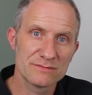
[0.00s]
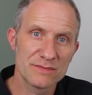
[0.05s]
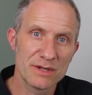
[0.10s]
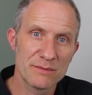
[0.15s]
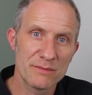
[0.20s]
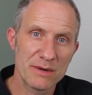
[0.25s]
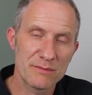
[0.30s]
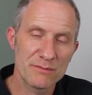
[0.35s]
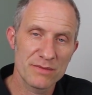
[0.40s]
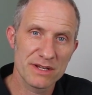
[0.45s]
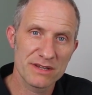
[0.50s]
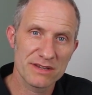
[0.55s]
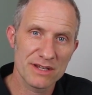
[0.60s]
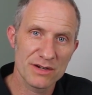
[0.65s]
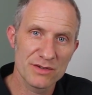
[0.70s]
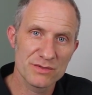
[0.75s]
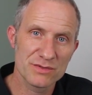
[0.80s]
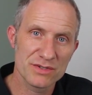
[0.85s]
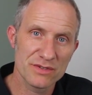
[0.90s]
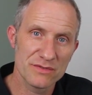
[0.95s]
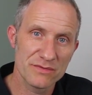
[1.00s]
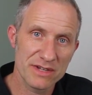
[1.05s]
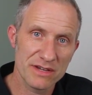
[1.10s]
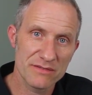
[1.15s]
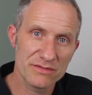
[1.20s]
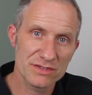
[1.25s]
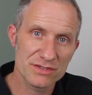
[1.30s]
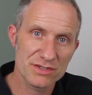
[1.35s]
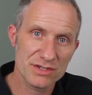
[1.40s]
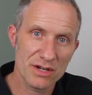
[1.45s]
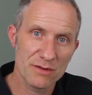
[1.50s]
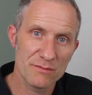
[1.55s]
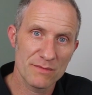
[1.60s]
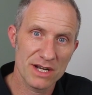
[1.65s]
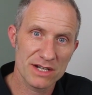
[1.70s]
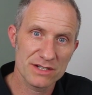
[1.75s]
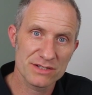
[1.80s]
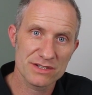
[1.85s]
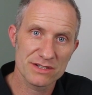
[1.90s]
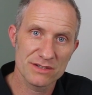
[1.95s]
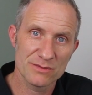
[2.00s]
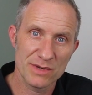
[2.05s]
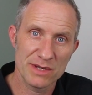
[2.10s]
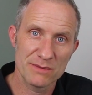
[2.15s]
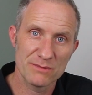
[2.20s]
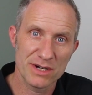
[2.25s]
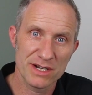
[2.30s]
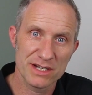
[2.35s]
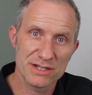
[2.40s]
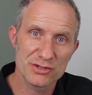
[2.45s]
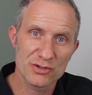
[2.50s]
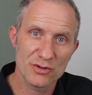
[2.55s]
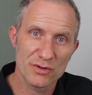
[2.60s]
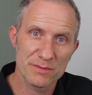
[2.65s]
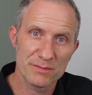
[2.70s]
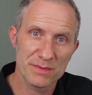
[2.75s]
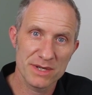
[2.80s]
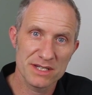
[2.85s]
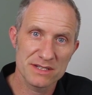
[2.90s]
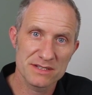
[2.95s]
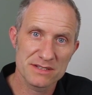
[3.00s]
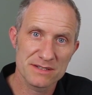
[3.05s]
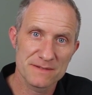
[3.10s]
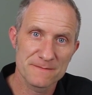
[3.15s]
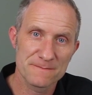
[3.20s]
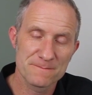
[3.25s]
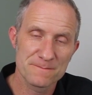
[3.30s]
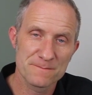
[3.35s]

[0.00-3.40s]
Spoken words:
remembering those who've given so much that we might enjoy peace.